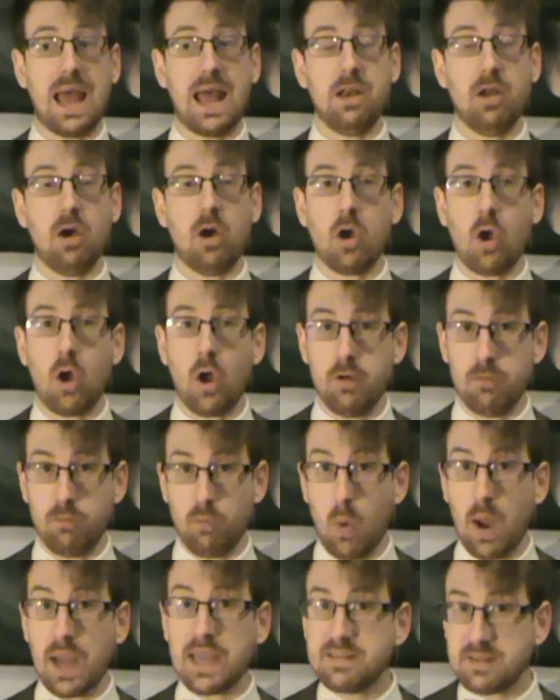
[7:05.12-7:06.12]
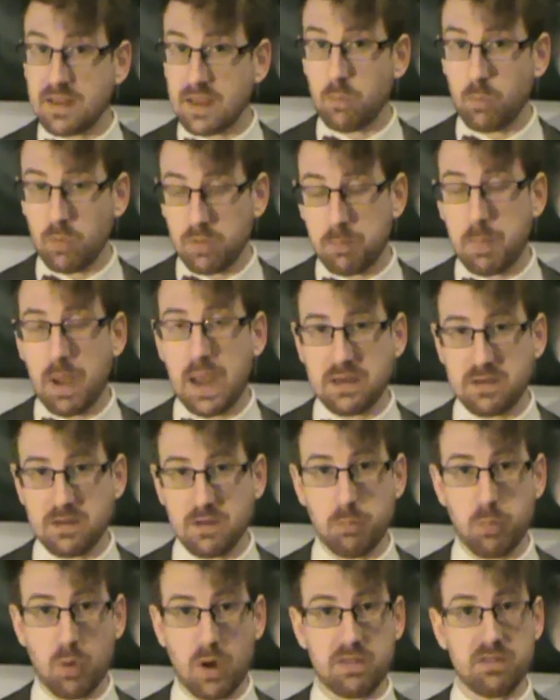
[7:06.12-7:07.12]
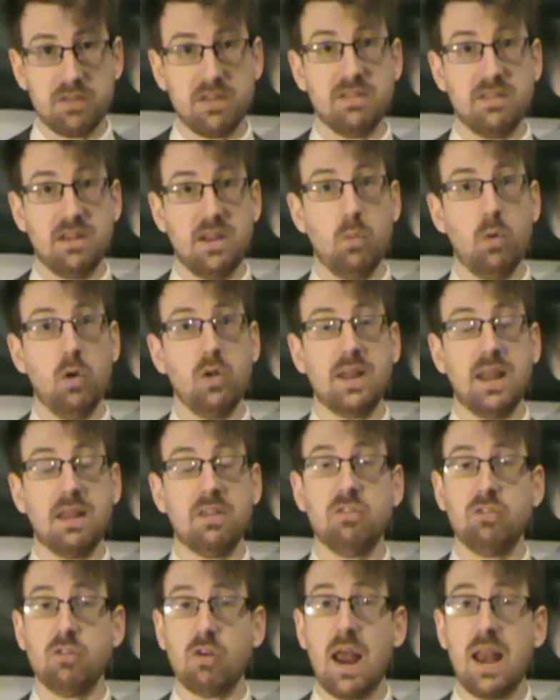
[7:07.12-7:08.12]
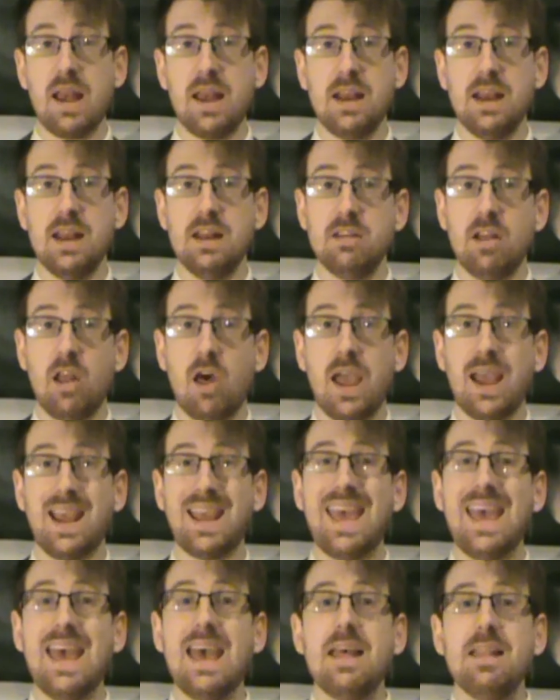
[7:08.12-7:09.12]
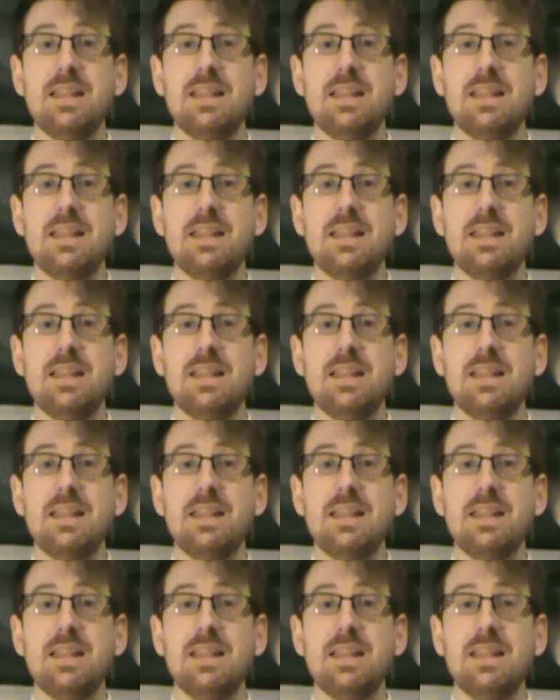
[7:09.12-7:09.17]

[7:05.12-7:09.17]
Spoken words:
and are kind of waiting with bated breath to see what Death Stranding is like,